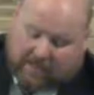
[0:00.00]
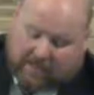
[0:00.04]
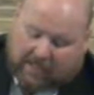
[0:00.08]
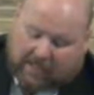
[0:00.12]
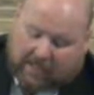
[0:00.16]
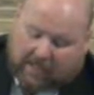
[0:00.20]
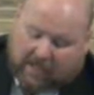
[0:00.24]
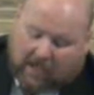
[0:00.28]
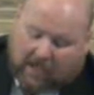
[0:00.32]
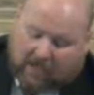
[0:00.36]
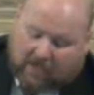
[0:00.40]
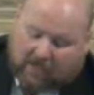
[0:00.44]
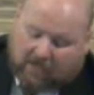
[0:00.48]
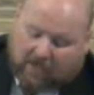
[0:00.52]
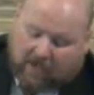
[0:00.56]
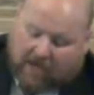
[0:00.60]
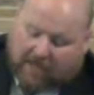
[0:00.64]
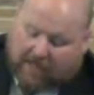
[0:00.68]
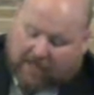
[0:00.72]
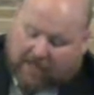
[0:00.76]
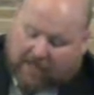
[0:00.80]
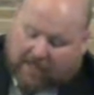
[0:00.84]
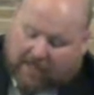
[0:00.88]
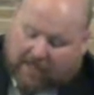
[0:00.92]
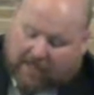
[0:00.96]
And God
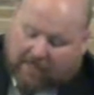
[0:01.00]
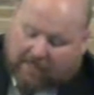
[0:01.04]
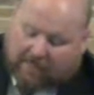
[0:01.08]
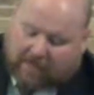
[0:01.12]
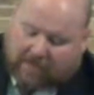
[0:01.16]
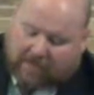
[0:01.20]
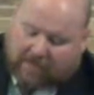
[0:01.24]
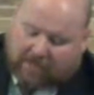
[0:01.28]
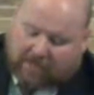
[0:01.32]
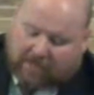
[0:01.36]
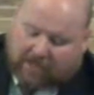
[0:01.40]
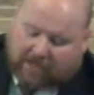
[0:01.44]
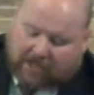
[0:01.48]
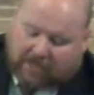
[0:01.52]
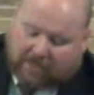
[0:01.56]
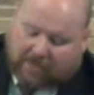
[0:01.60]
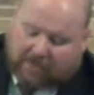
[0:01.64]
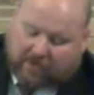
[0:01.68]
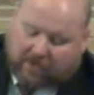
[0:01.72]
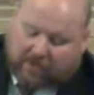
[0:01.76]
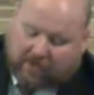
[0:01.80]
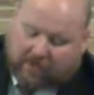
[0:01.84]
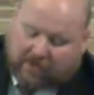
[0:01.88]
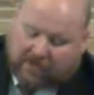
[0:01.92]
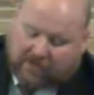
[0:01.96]
granted him that which he
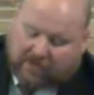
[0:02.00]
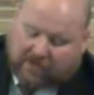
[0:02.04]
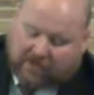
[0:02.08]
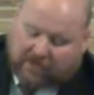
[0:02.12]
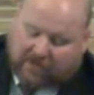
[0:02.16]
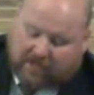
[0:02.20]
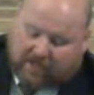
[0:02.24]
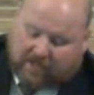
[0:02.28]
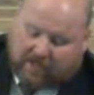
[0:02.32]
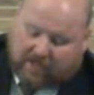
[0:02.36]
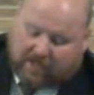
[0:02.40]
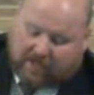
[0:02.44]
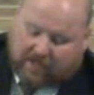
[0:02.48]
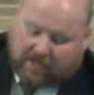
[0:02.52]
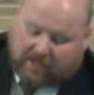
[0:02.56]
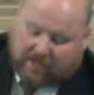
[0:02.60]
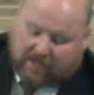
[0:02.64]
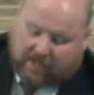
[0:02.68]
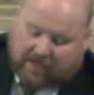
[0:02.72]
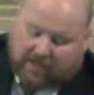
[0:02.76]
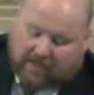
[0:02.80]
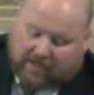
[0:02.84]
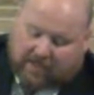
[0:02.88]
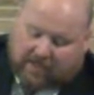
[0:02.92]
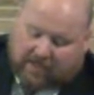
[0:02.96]
requested.
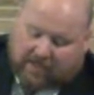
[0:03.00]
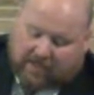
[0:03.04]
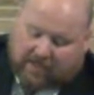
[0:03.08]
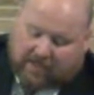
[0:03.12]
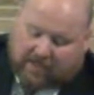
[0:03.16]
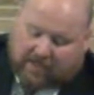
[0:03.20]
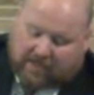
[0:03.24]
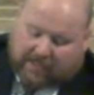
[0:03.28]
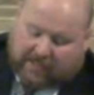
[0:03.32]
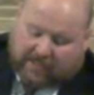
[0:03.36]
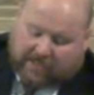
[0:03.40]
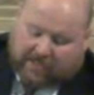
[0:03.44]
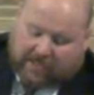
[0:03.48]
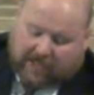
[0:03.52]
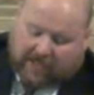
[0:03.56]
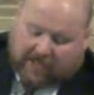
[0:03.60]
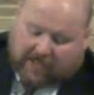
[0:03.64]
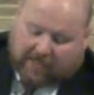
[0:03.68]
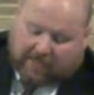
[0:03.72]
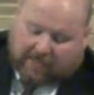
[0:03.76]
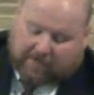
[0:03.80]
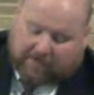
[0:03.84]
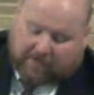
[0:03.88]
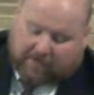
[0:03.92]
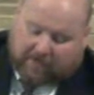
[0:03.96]
And
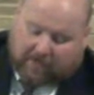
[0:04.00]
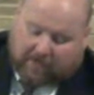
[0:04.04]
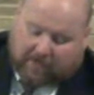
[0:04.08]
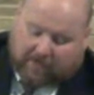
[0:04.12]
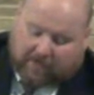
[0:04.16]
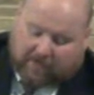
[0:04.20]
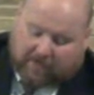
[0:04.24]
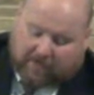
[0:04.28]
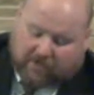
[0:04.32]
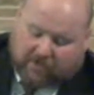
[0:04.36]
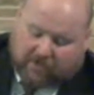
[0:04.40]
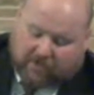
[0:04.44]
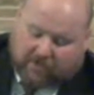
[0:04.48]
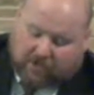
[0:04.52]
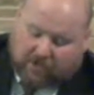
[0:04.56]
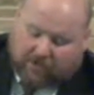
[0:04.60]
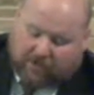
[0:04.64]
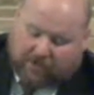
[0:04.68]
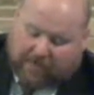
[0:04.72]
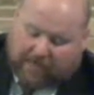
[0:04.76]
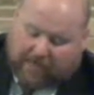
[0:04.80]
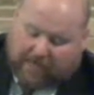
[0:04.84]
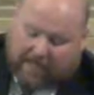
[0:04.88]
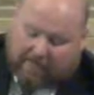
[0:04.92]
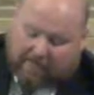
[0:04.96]
Caleb, the brother of Shenu,
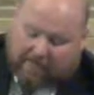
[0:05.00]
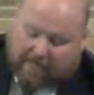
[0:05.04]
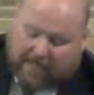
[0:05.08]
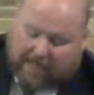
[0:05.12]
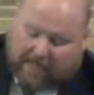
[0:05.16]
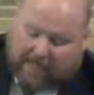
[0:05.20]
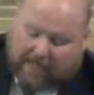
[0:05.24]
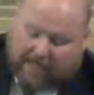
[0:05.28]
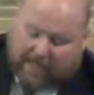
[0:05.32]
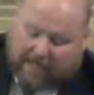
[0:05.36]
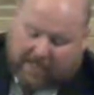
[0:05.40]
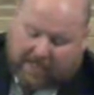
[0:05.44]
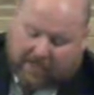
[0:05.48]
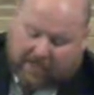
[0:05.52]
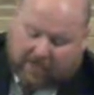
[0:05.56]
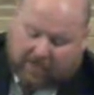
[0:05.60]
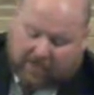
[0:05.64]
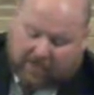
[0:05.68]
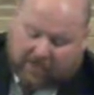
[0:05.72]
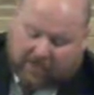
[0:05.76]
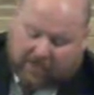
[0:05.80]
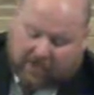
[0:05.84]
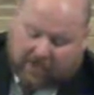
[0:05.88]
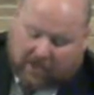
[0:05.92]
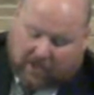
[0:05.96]
begat Mehir,
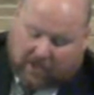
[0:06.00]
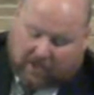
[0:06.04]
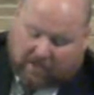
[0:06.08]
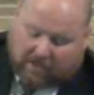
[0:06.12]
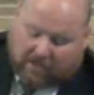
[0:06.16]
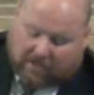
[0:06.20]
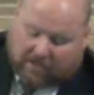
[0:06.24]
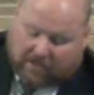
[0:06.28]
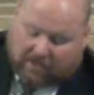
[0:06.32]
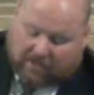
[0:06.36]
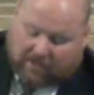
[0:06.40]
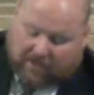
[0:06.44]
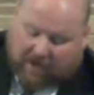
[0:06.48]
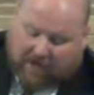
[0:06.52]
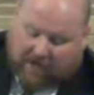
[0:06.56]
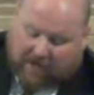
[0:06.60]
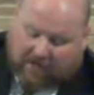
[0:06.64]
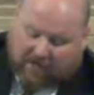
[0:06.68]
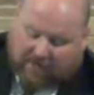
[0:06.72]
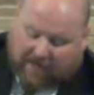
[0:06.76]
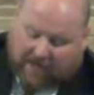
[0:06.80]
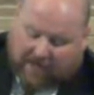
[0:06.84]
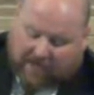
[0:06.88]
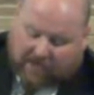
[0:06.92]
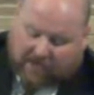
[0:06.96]
which was the
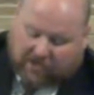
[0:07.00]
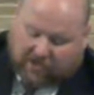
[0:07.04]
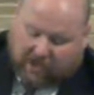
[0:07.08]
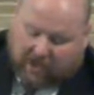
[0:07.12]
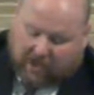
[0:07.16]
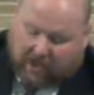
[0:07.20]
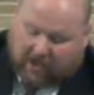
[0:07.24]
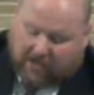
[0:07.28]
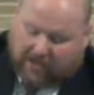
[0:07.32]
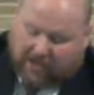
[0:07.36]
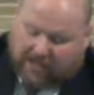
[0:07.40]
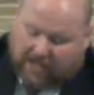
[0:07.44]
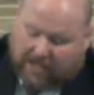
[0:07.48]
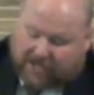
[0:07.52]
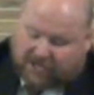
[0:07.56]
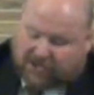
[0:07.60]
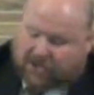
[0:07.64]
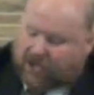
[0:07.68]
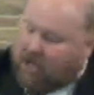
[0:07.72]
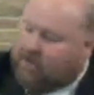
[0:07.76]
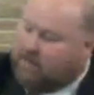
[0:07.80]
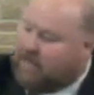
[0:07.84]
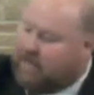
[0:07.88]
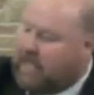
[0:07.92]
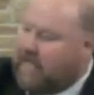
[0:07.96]
father of Ashton, and
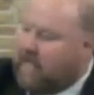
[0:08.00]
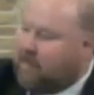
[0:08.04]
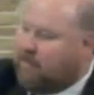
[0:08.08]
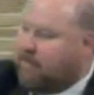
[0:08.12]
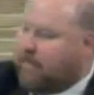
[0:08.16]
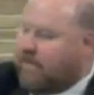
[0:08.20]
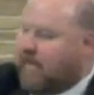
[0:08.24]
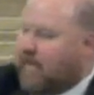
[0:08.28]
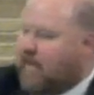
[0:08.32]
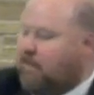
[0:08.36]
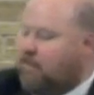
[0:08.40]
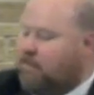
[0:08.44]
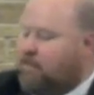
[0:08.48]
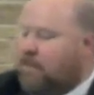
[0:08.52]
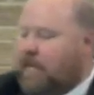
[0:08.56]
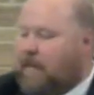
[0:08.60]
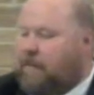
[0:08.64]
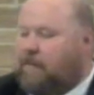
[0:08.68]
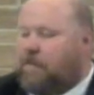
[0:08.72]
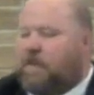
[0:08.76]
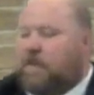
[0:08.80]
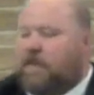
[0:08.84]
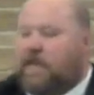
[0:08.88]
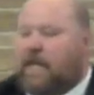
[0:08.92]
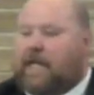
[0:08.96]
Ashton began begetting
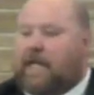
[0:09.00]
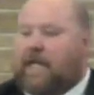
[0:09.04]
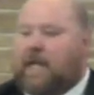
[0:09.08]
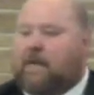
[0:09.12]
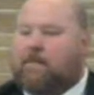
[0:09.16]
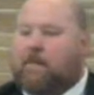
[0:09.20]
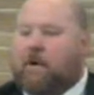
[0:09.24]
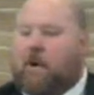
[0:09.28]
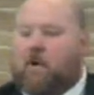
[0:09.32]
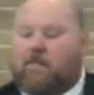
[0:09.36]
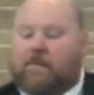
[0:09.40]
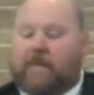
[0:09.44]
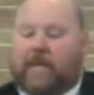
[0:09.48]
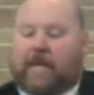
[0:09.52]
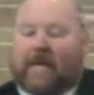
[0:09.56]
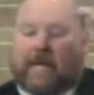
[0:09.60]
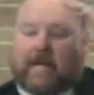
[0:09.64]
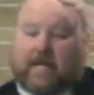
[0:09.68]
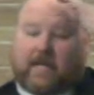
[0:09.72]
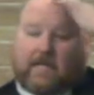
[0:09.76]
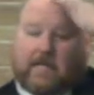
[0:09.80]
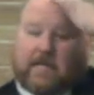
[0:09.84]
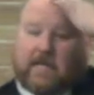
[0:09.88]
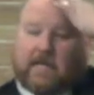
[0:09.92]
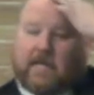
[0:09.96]
people, and they kept on
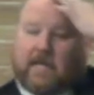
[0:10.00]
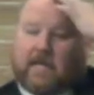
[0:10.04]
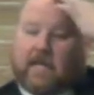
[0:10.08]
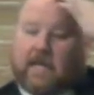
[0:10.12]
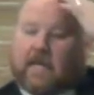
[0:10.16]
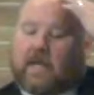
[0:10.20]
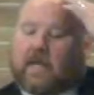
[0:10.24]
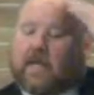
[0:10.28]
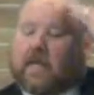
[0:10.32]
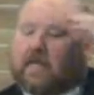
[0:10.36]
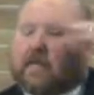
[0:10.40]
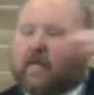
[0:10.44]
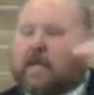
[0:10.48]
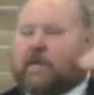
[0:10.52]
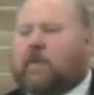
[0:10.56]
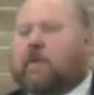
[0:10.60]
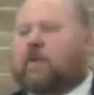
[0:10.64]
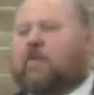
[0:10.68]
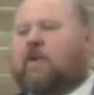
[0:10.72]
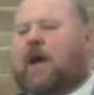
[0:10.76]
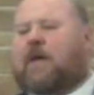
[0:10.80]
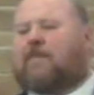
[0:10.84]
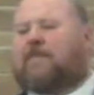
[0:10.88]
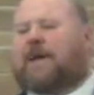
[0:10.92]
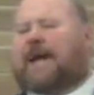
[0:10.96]
begetting. They
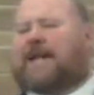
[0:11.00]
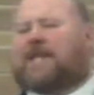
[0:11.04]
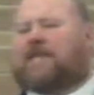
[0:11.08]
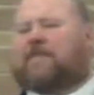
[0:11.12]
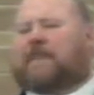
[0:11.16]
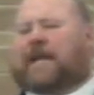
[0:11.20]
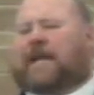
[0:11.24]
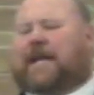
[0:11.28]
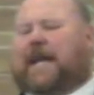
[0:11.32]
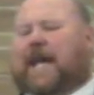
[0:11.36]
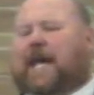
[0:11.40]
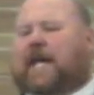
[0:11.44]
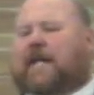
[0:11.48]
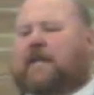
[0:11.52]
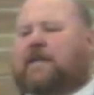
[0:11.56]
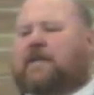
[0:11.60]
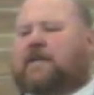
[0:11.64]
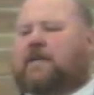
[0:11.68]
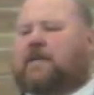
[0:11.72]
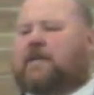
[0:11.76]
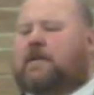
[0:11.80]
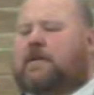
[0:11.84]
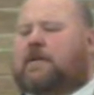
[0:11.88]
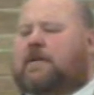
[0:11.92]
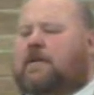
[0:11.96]
went right back to
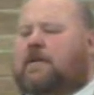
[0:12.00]
begetting.